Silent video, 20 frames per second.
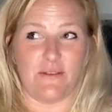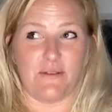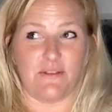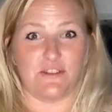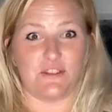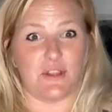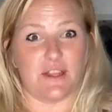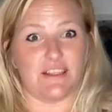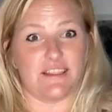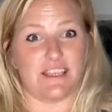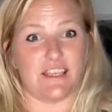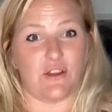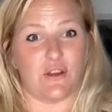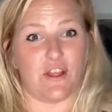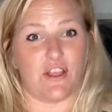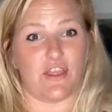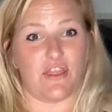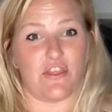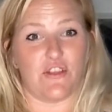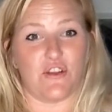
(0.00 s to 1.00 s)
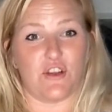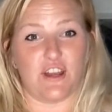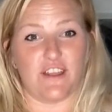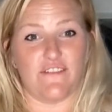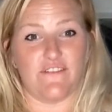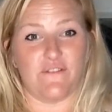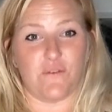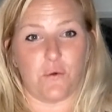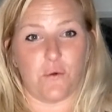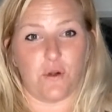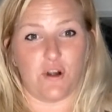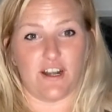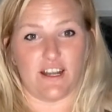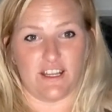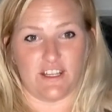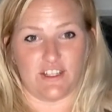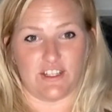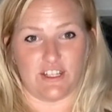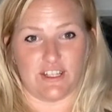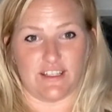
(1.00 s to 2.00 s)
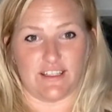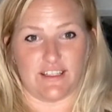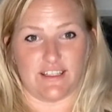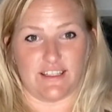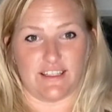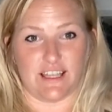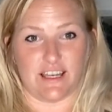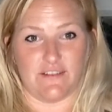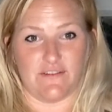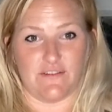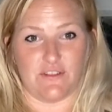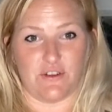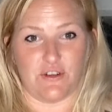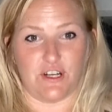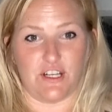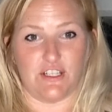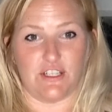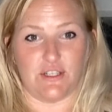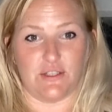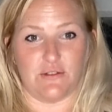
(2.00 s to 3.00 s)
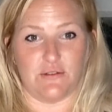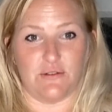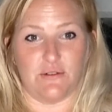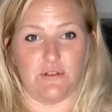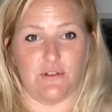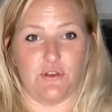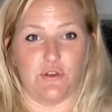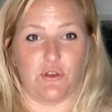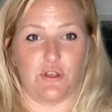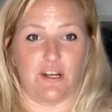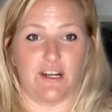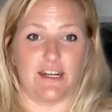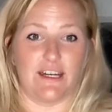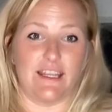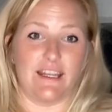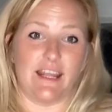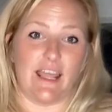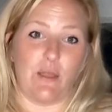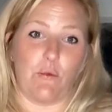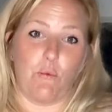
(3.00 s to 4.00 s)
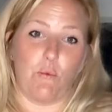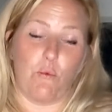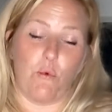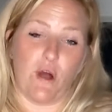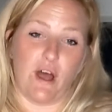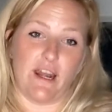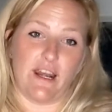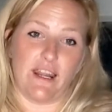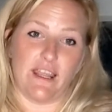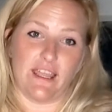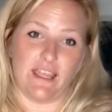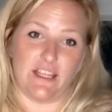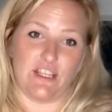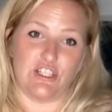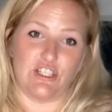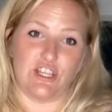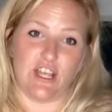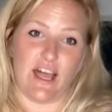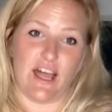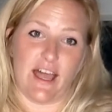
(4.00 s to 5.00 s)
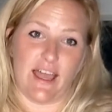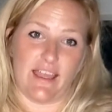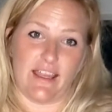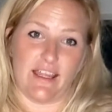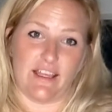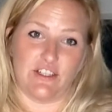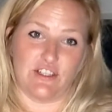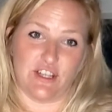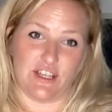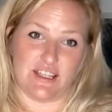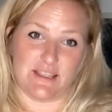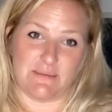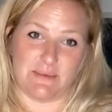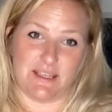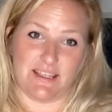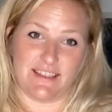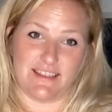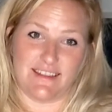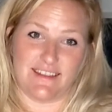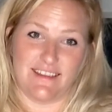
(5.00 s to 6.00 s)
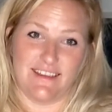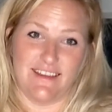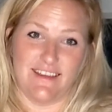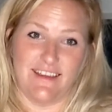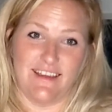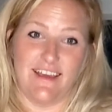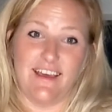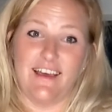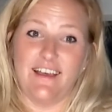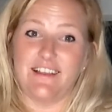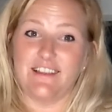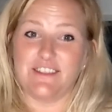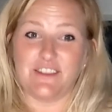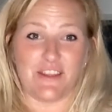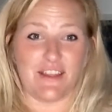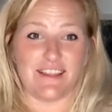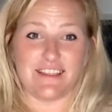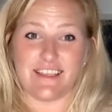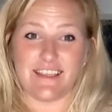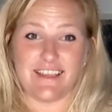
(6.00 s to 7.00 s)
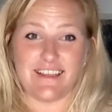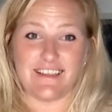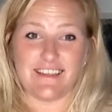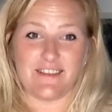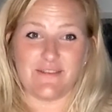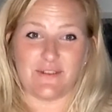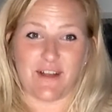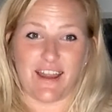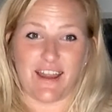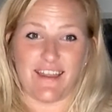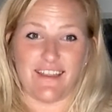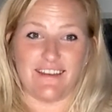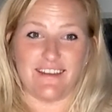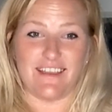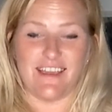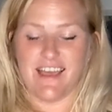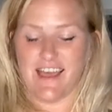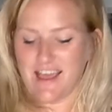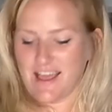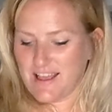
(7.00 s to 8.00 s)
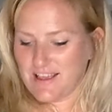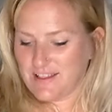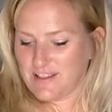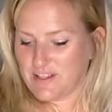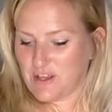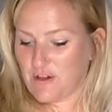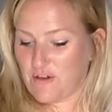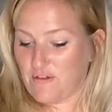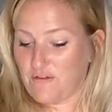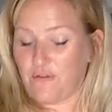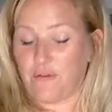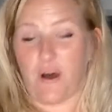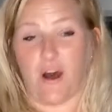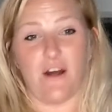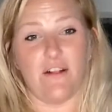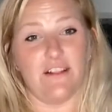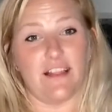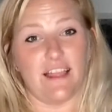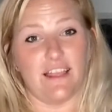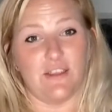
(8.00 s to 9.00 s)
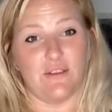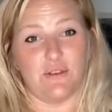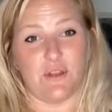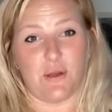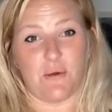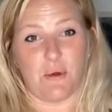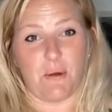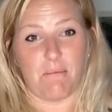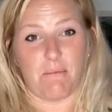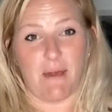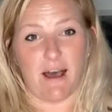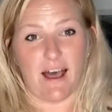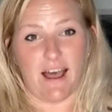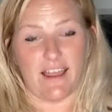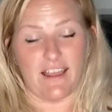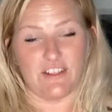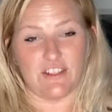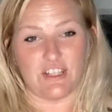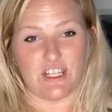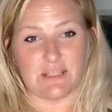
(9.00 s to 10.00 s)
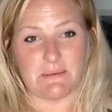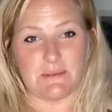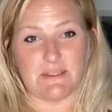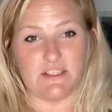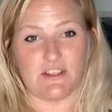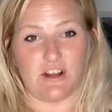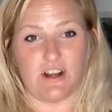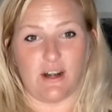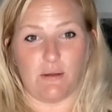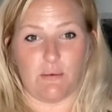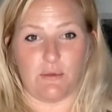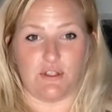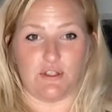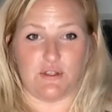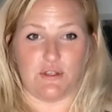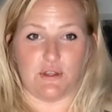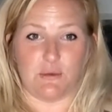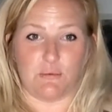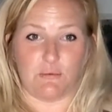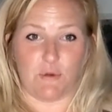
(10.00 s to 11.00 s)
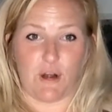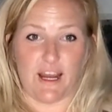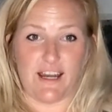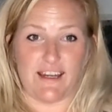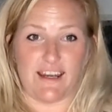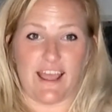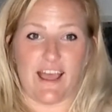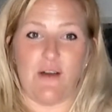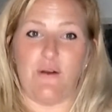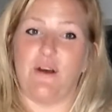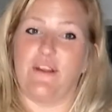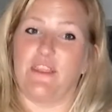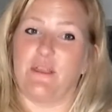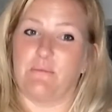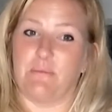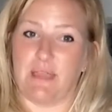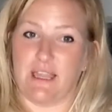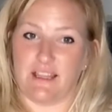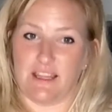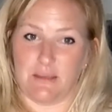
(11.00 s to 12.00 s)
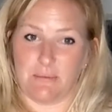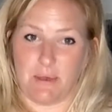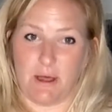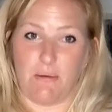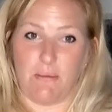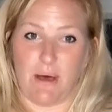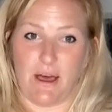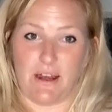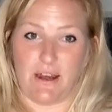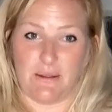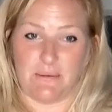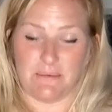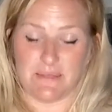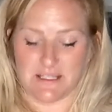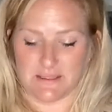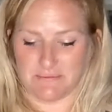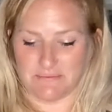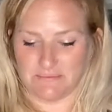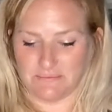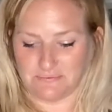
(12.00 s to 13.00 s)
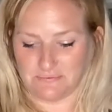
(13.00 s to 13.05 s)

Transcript: so let's say you're at 34 inches instead of 32, you're going to need a 1 inch height adjustment. So that's easy, right? So I'll let you know what my adjustments are, and we'll do them right now on the Bailey bell bottoms.